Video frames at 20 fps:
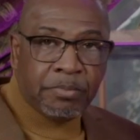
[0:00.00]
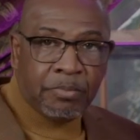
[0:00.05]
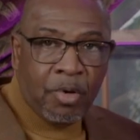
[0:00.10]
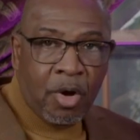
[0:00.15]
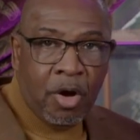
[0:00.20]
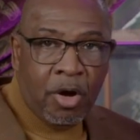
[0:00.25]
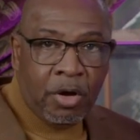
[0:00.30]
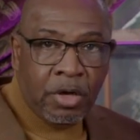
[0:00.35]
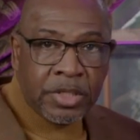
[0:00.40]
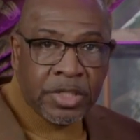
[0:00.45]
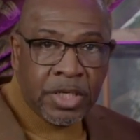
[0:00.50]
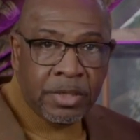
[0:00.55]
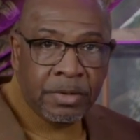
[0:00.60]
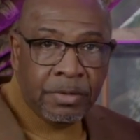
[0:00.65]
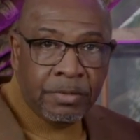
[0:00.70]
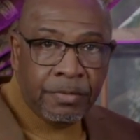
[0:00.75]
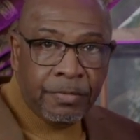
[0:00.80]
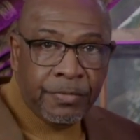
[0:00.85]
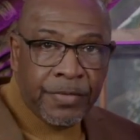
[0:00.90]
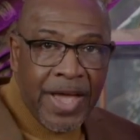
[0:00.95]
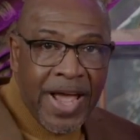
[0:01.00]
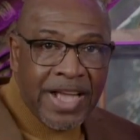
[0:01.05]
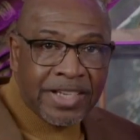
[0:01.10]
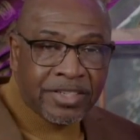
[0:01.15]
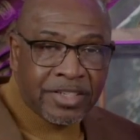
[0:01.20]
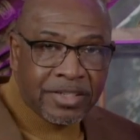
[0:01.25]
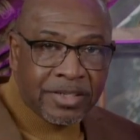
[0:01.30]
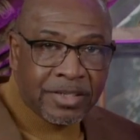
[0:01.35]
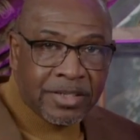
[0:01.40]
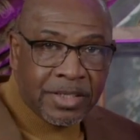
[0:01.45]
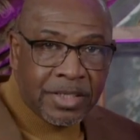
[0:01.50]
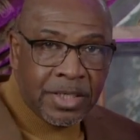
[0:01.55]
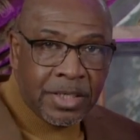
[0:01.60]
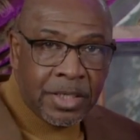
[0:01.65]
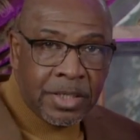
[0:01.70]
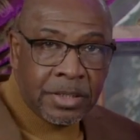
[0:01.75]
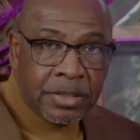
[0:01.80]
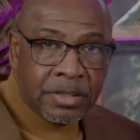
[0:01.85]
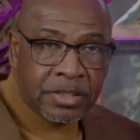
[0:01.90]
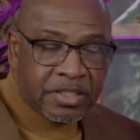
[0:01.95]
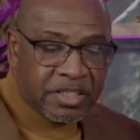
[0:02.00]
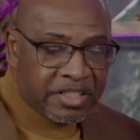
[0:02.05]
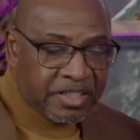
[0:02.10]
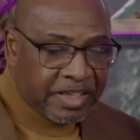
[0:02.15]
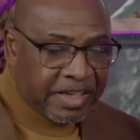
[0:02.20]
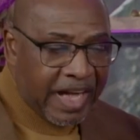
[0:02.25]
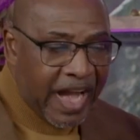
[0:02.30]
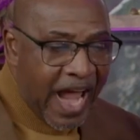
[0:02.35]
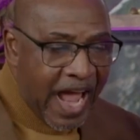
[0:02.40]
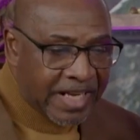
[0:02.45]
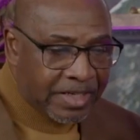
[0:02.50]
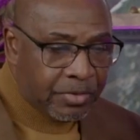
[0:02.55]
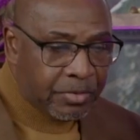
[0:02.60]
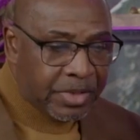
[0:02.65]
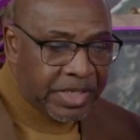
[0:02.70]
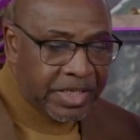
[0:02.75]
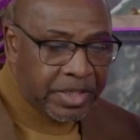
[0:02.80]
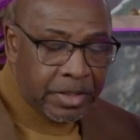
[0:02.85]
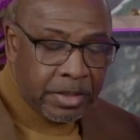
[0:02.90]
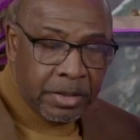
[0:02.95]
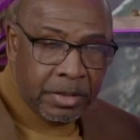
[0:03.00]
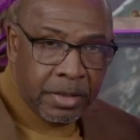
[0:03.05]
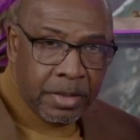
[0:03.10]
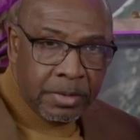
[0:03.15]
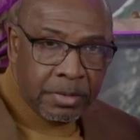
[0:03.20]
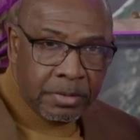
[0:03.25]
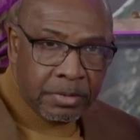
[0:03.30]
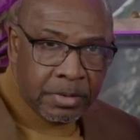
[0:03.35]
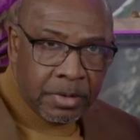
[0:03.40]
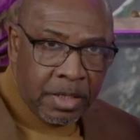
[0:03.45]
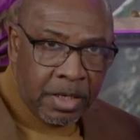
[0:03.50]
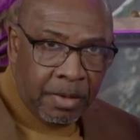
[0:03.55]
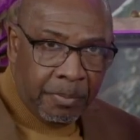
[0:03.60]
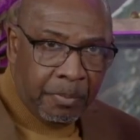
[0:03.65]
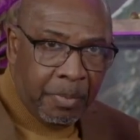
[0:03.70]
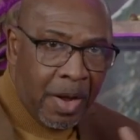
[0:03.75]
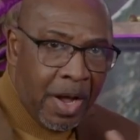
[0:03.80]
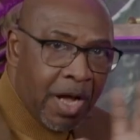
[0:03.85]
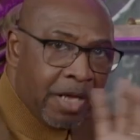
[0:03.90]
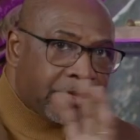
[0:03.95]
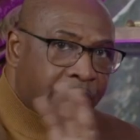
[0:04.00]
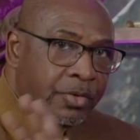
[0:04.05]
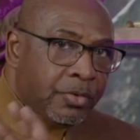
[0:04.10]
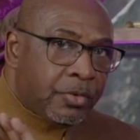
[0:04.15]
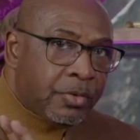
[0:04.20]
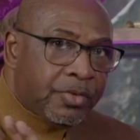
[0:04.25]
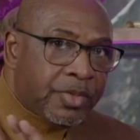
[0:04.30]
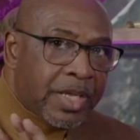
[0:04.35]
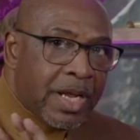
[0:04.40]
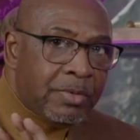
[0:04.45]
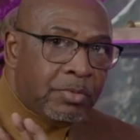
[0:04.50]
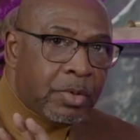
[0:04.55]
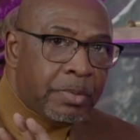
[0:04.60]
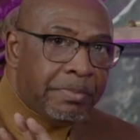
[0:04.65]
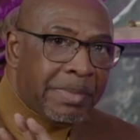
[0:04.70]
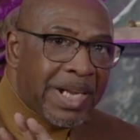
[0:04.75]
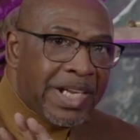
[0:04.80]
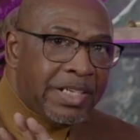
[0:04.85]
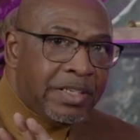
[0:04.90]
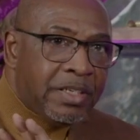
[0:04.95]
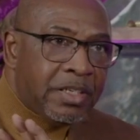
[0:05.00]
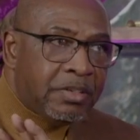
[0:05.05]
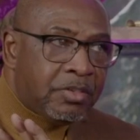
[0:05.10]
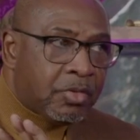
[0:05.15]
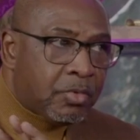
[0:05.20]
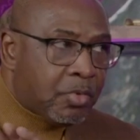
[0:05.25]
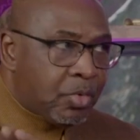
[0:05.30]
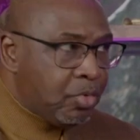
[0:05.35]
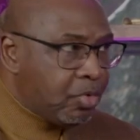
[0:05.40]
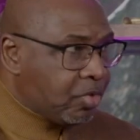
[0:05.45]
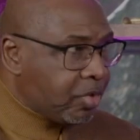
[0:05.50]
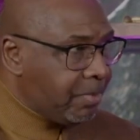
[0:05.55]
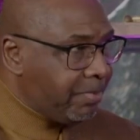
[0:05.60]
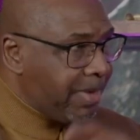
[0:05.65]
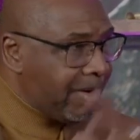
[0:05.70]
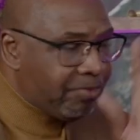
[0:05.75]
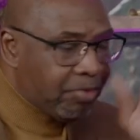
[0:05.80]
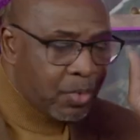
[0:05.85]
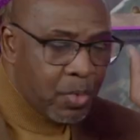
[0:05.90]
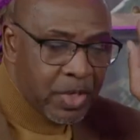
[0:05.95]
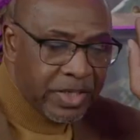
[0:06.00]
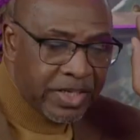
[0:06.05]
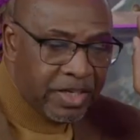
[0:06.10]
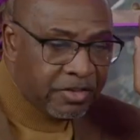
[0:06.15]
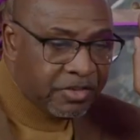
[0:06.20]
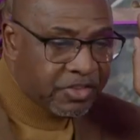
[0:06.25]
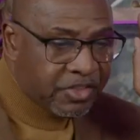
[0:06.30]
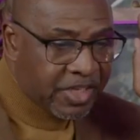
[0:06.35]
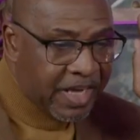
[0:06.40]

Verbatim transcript: abroad. That's the scattering. The apostles, they remained in Jerusalem, everyone else